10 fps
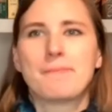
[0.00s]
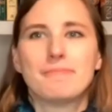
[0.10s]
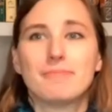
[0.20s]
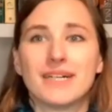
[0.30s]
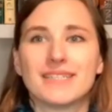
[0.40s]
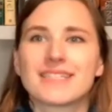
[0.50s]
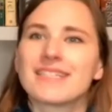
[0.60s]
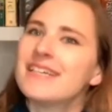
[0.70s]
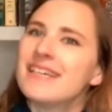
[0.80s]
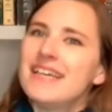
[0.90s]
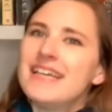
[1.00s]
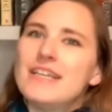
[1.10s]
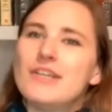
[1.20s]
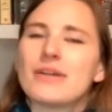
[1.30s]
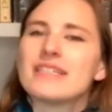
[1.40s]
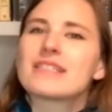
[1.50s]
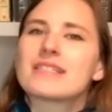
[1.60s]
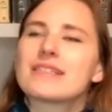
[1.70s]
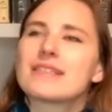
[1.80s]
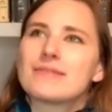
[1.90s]
But, you know,
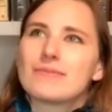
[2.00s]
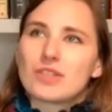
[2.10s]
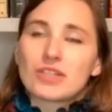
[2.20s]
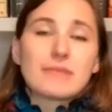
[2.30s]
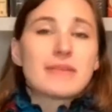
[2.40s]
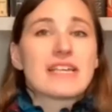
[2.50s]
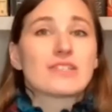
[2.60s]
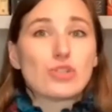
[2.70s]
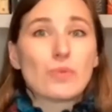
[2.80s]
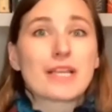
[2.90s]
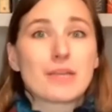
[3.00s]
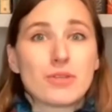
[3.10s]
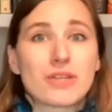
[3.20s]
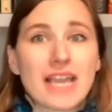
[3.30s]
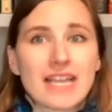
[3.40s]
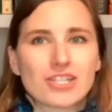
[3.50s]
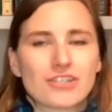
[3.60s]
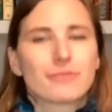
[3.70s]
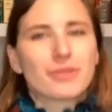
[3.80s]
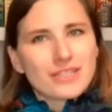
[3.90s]
there can be that two-way communication
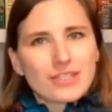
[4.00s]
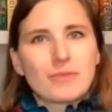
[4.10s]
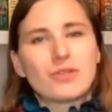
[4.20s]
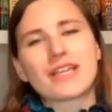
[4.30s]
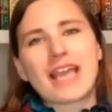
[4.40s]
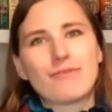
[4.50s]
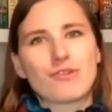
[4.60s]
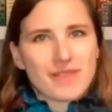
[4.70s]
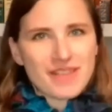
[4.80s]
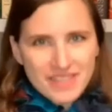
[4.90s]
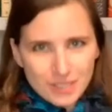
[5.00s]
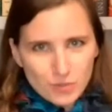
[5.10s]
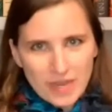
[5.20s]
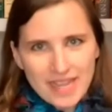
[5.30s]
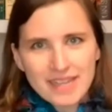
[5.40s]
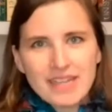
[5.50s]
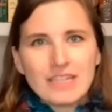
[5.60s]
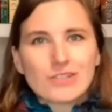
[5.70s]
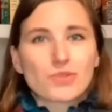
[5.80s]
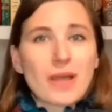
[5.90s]
of, please communicate with me this way
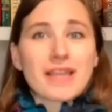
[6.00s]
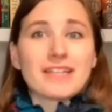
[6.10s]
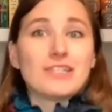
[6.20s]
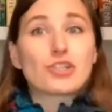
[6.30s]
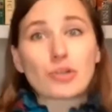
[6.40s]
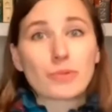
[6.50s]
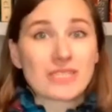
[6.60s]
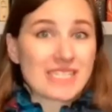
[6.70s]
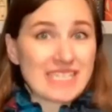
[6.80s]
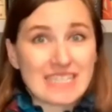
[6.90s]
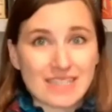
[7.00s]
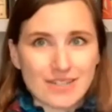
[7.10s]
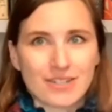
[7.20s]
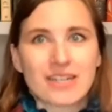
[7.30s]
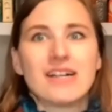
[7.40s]
so I can interpret it easier.